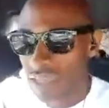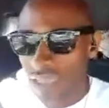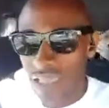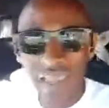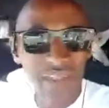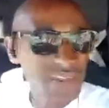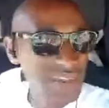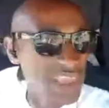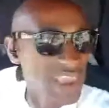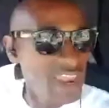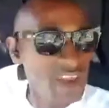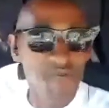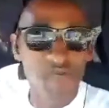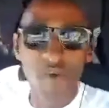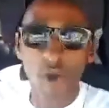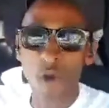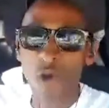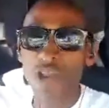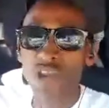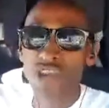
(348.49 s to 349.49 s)
His
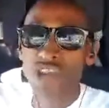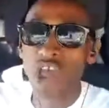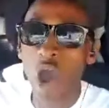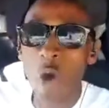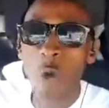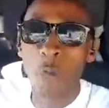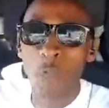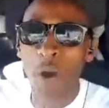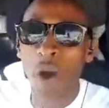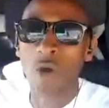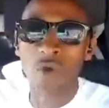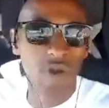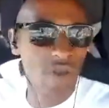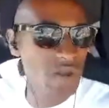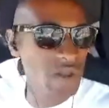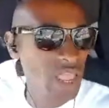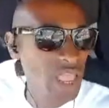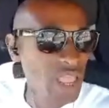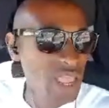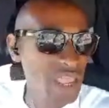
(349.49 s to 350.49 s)
info is so
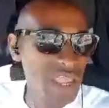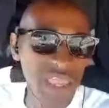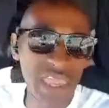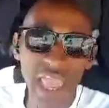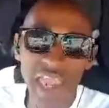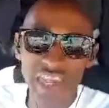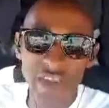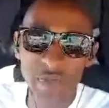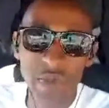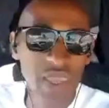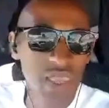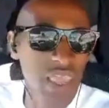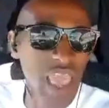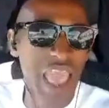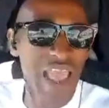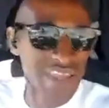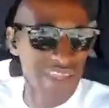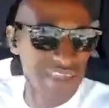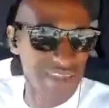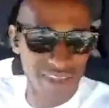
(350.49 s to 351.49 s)
potent, it gets me
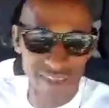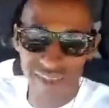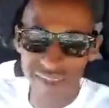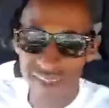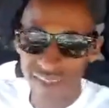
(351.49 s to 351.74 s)
gassed.